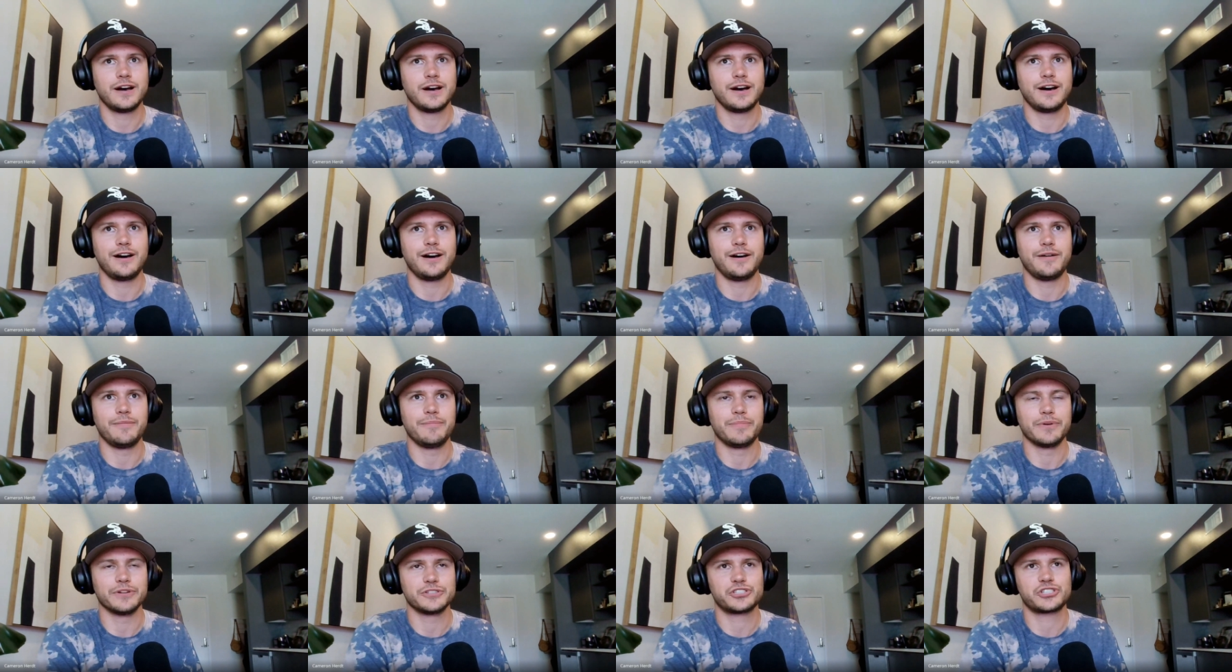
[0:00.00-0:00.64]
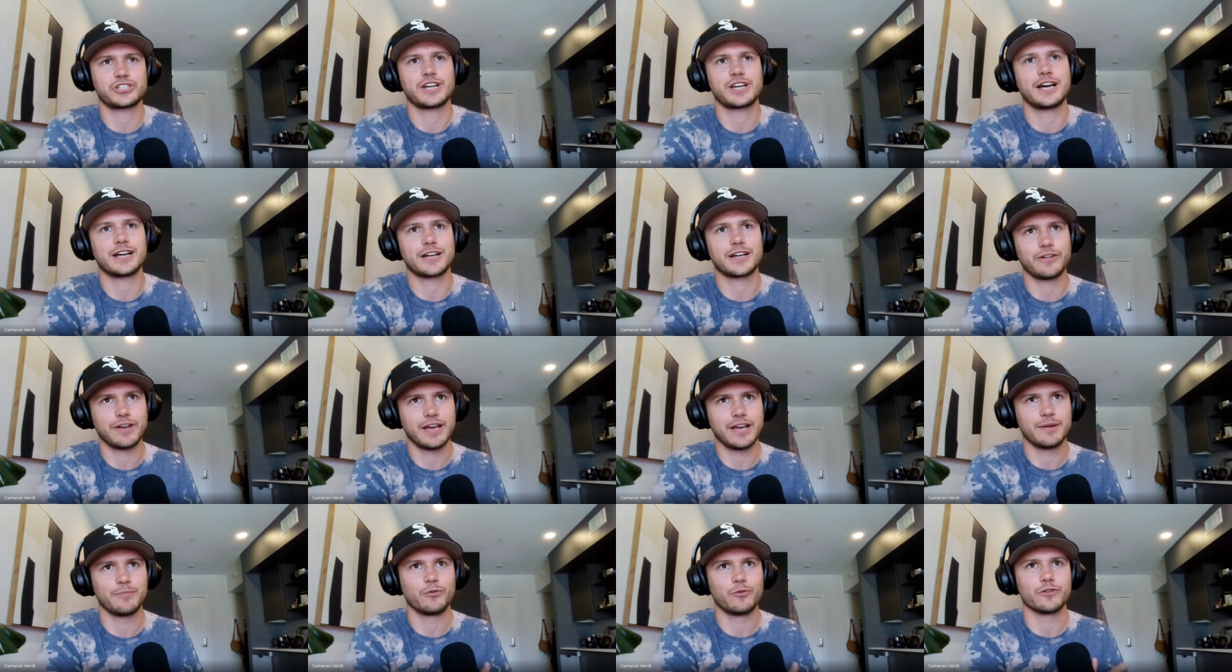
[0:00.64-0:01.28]
Um, but
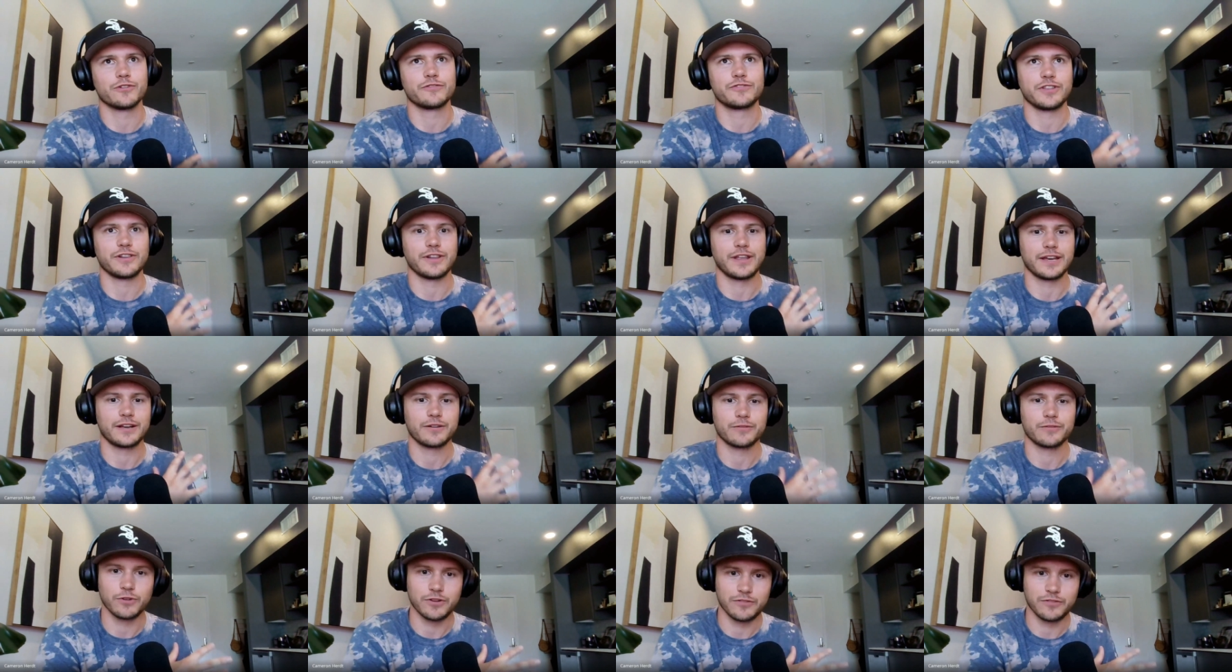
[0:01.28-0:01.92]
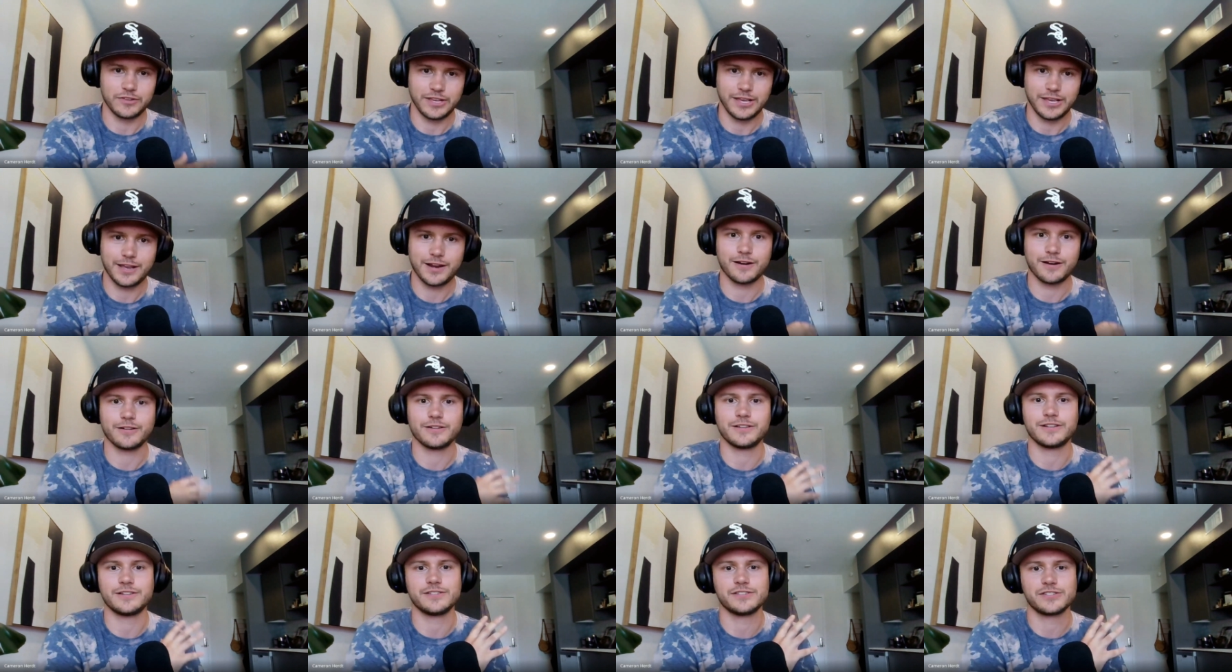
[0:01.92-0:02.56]
Chicago had more of the like
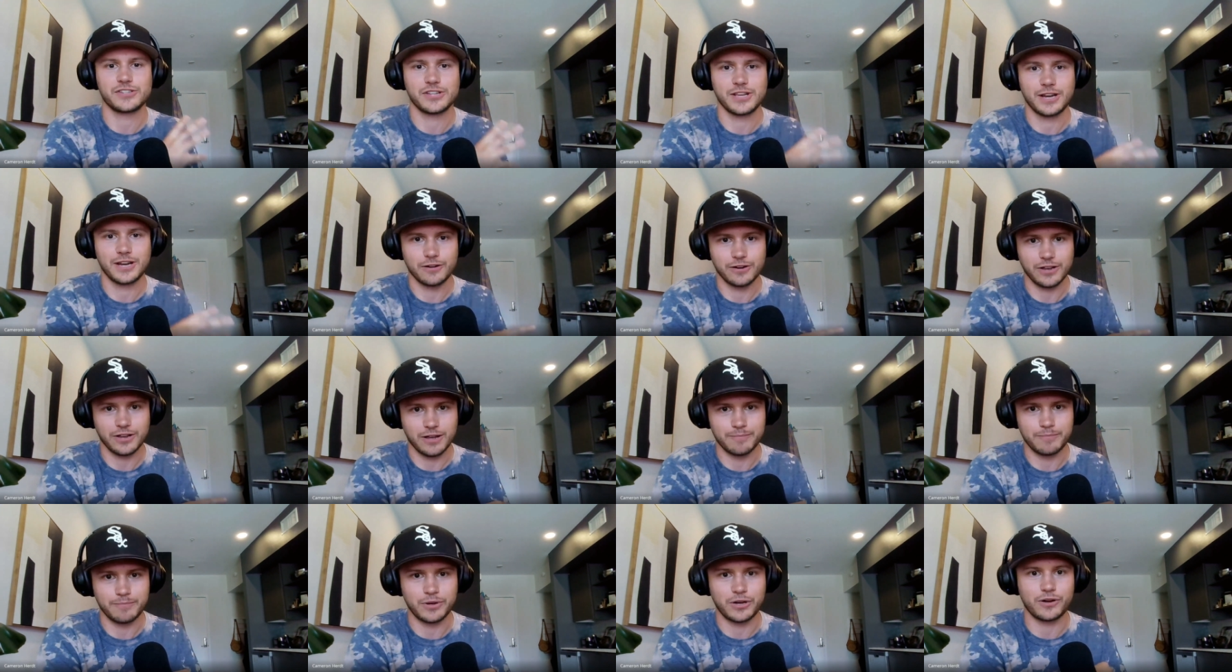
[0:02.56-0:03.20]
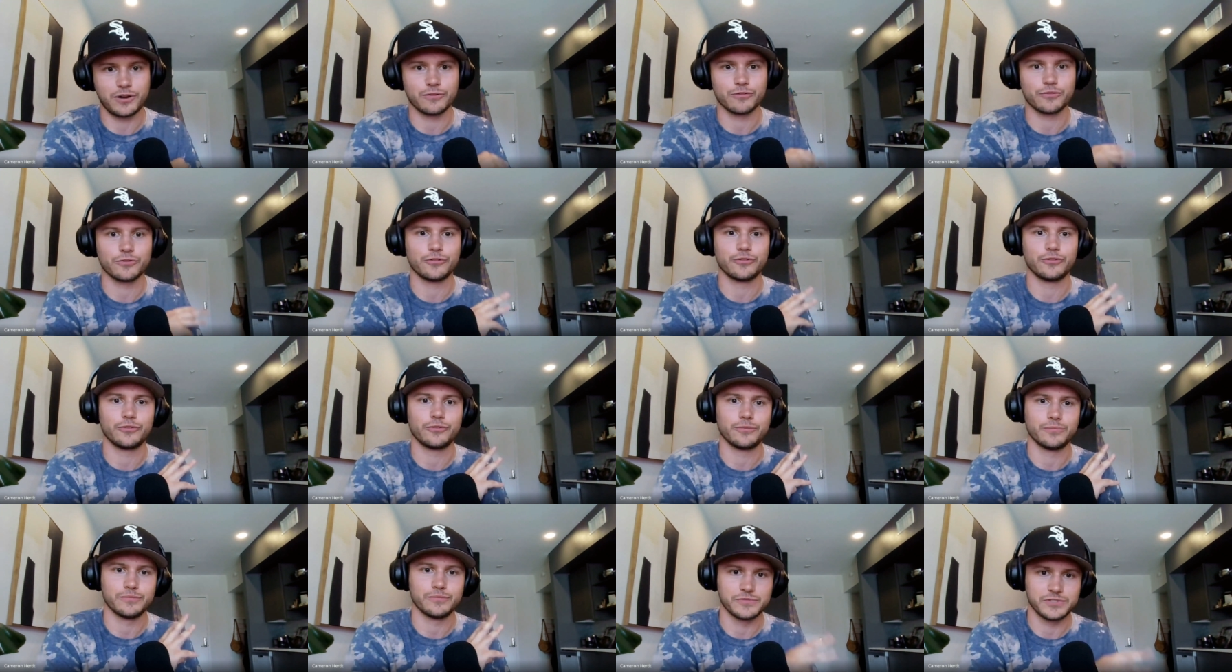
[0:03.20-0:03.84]
Rivieras, the Aragon Ballroom,
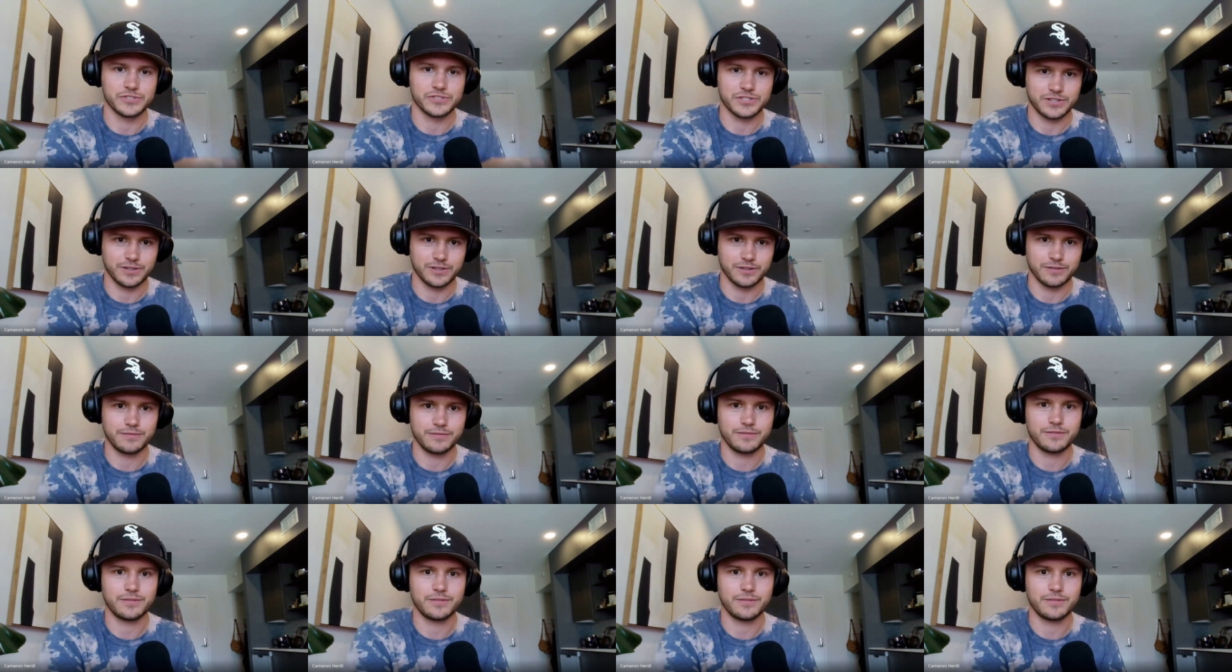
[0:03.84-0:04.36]
the Vic, the,